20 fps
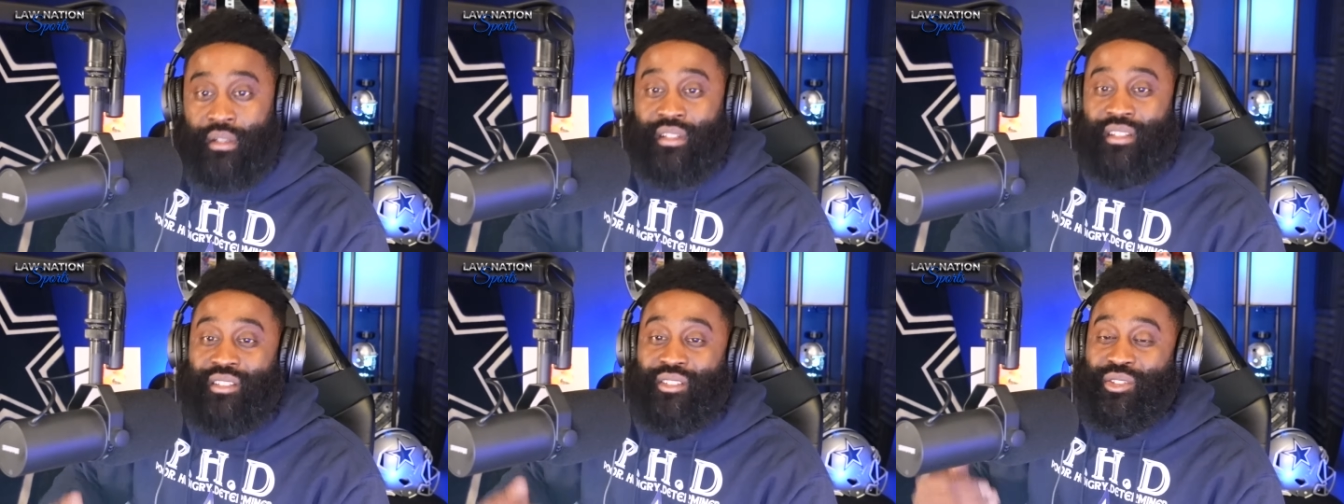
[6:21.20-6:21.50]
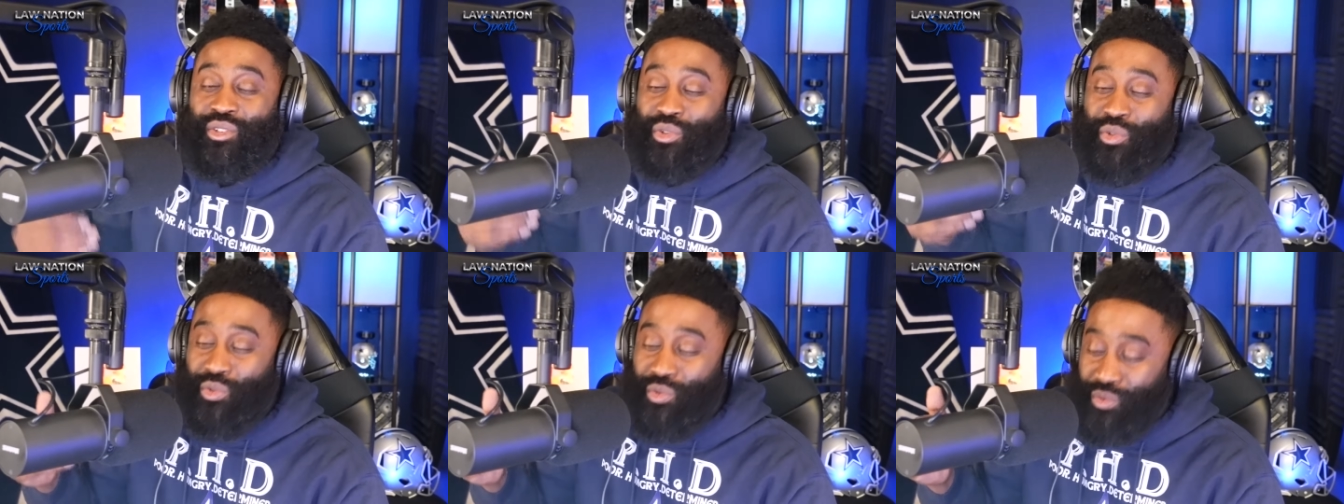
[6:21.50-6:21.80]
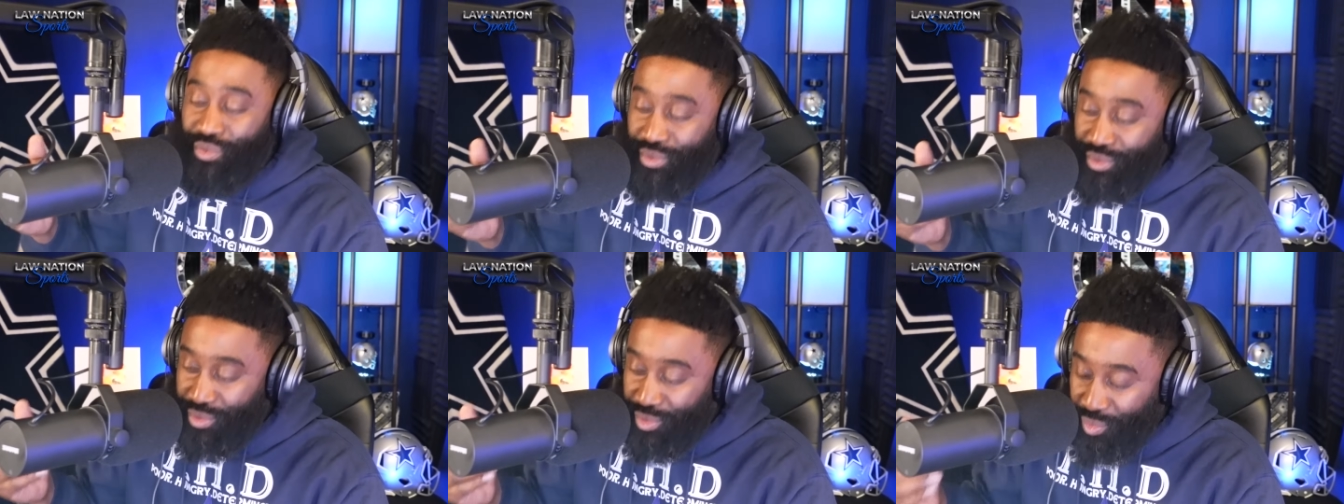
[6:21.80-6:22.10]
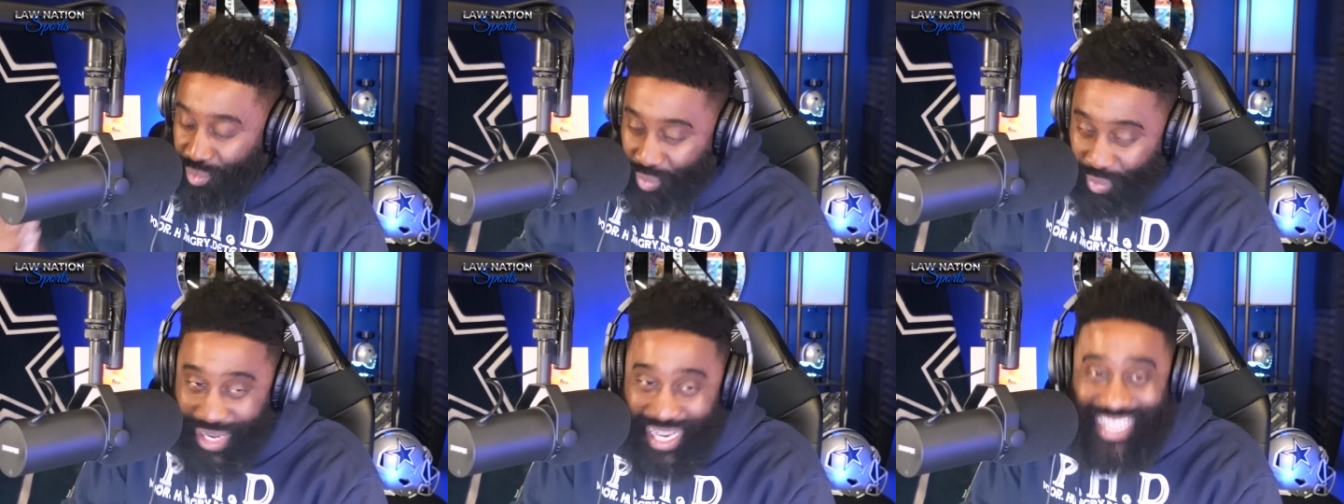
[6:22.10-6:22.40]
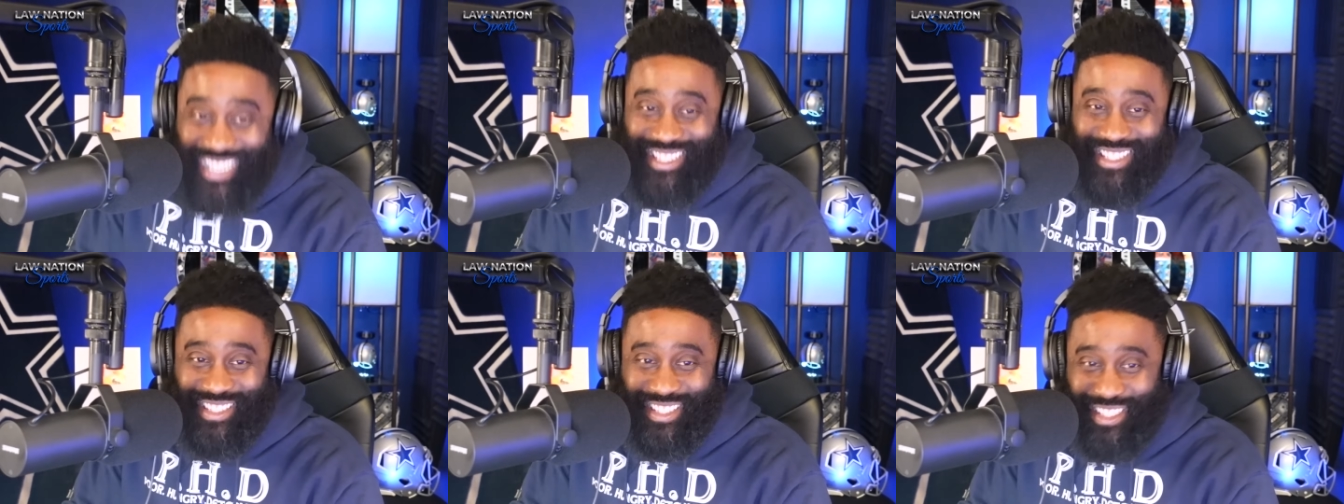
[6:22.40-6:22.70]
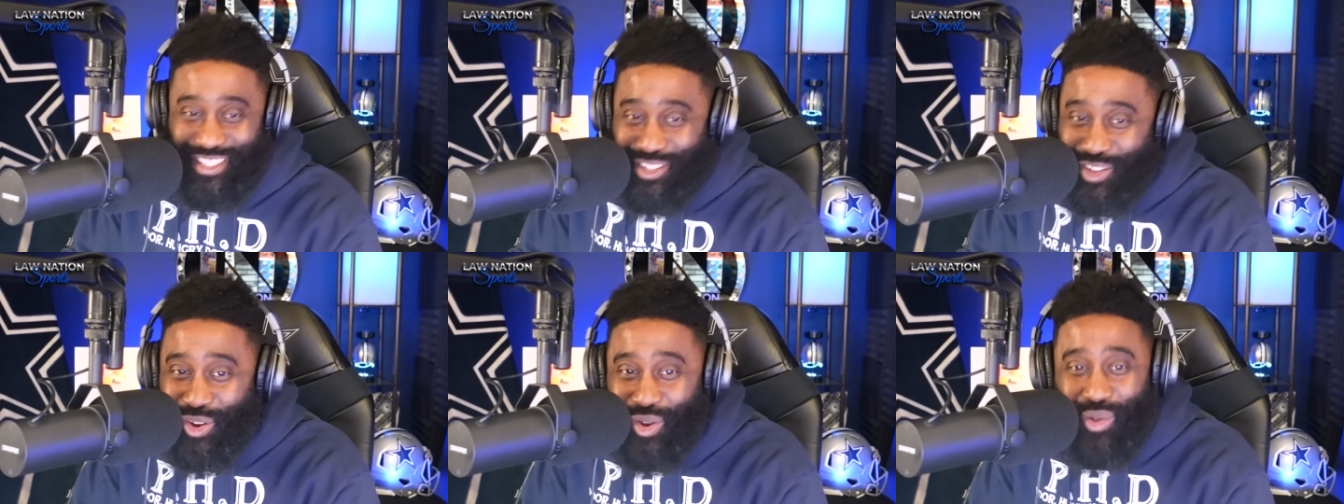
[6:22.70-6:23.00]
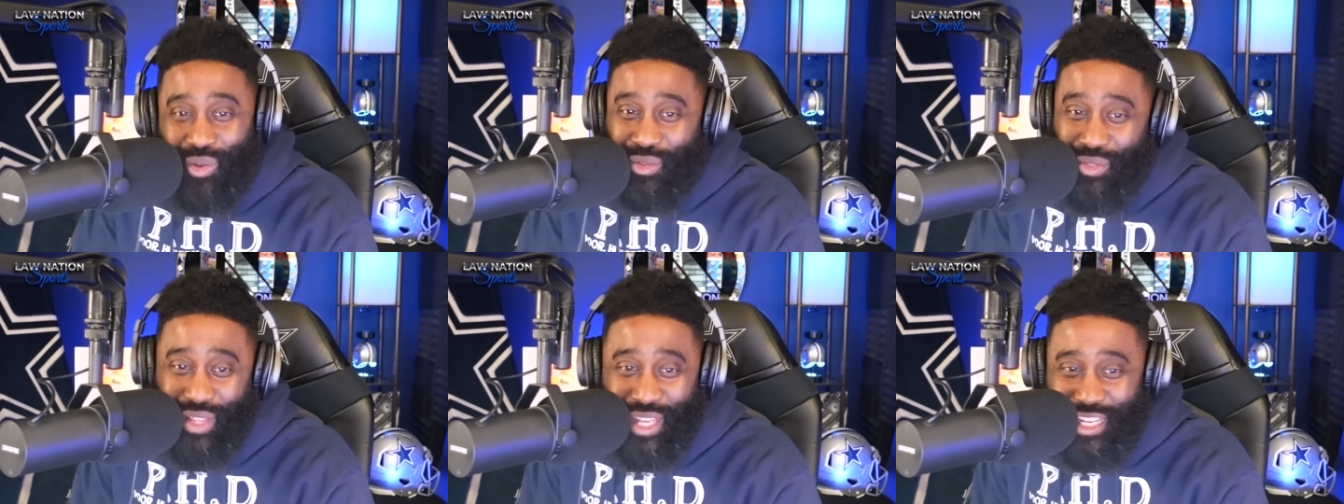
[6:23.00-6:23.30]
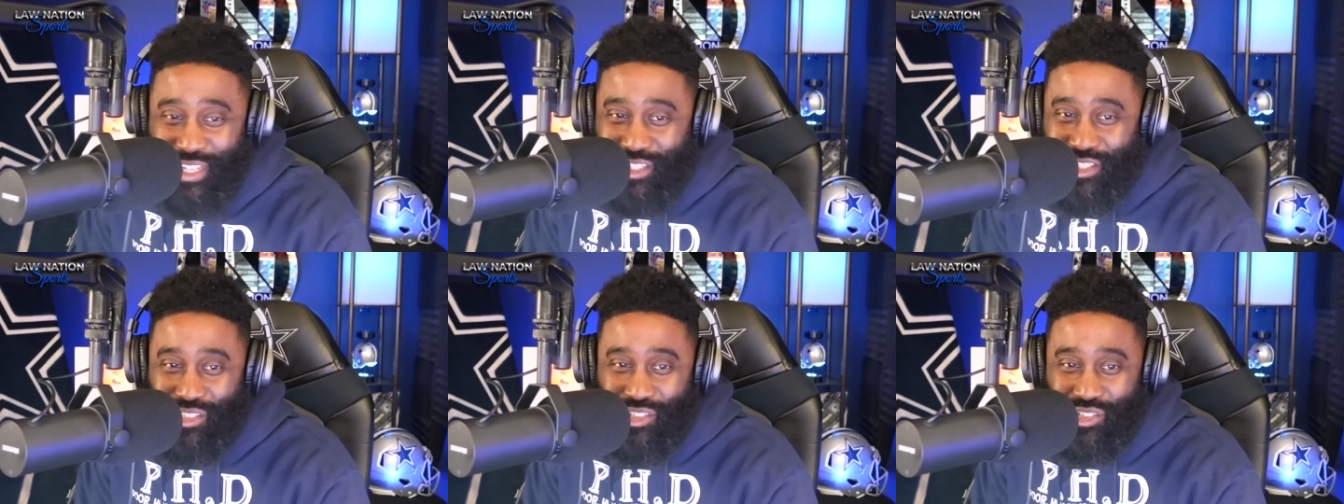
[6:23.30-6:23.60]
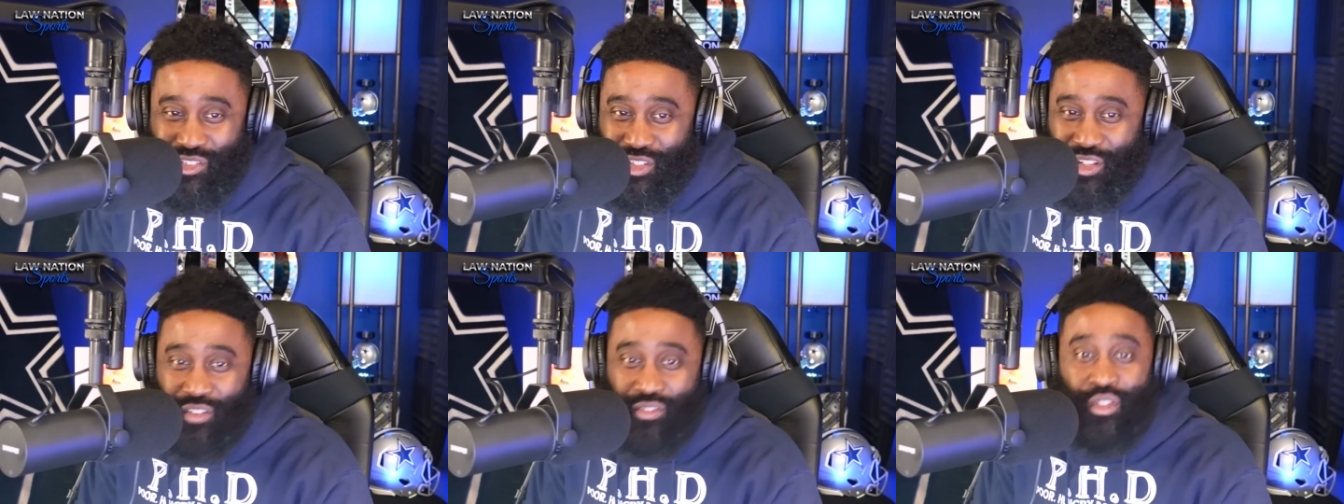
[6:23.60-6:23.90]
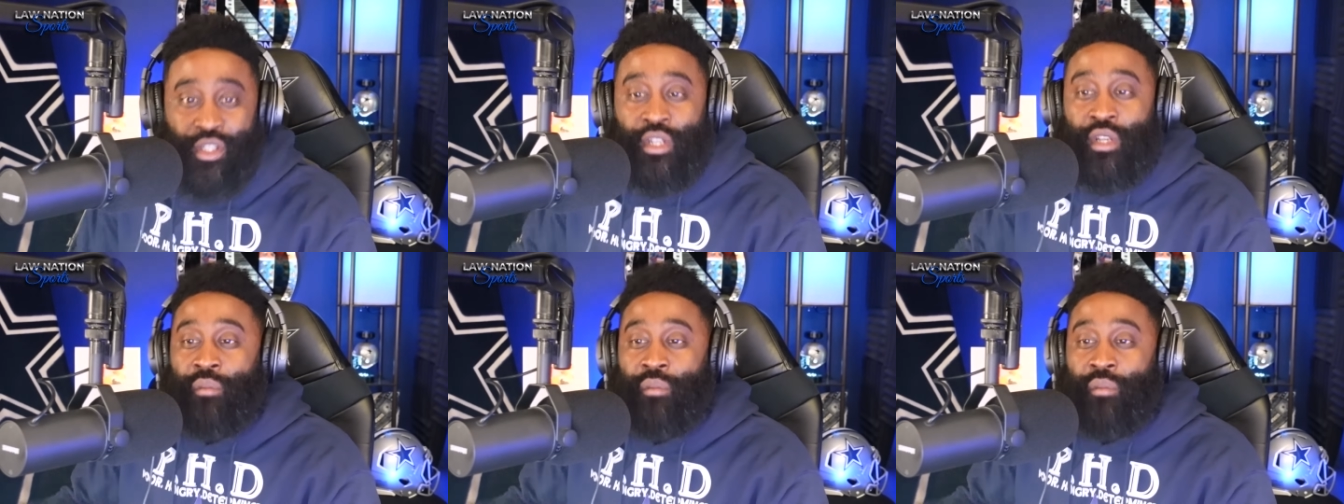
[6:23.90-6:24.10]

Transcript: to rest and all of that good stuff,